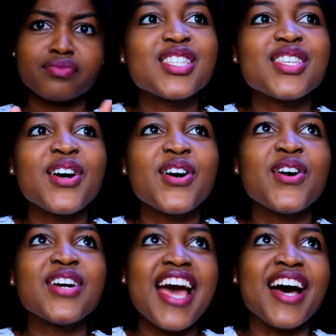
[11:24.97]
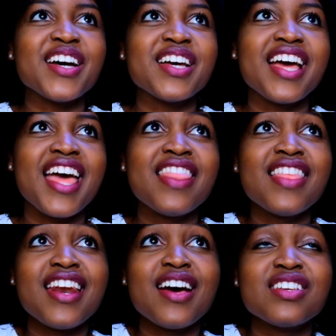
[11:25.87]
So yeah, and
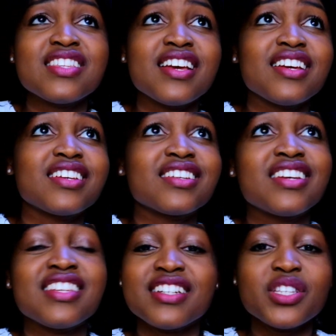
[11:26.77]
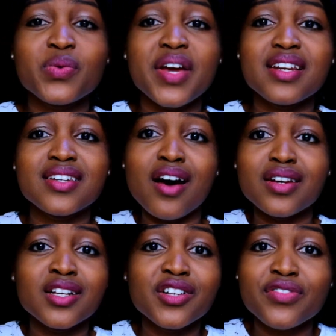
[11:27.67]
then I was like, it just went
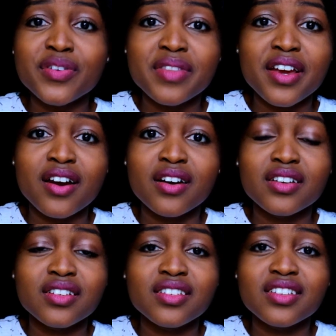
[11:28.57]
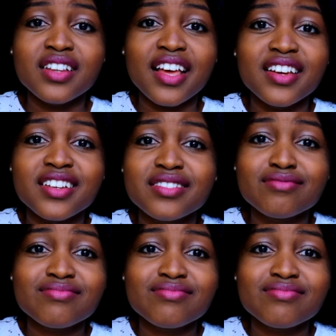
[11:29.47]
downhill from there. Like,